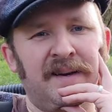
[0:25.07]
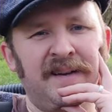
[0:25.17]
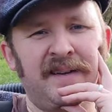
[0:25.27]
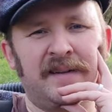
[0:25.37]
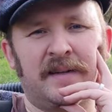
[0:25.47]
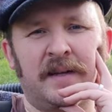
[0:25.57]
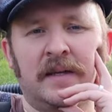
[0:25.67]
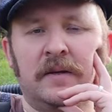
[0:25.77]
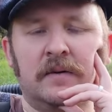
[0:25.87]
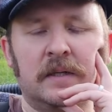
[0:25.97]
I tend to
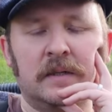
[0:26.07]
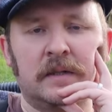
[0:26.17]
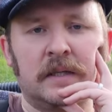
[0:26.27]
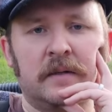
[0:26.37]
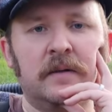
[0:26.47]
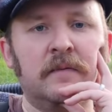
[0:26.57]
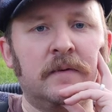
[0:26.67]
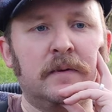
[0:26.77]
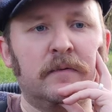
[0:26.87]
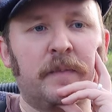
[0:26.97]
take a utilitarian
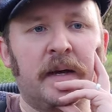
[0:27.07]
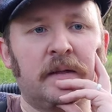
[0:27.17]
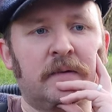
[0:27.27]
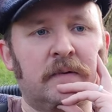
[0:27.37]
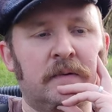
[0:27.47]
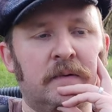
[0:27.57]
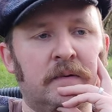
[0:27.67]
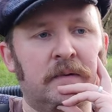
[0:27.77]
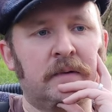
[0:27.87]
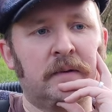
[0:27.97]
view of pets.
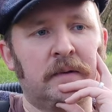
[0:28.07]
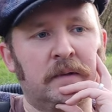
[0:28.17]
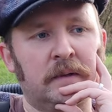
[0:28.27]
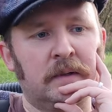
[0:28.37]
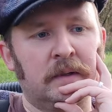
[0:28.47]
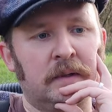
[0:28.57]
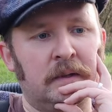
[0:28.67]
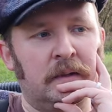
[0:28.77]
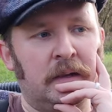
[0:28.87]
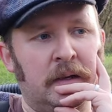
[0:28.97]

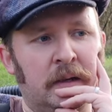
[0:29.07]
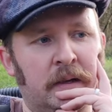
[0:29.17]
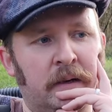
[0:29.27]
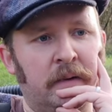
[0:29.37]
They,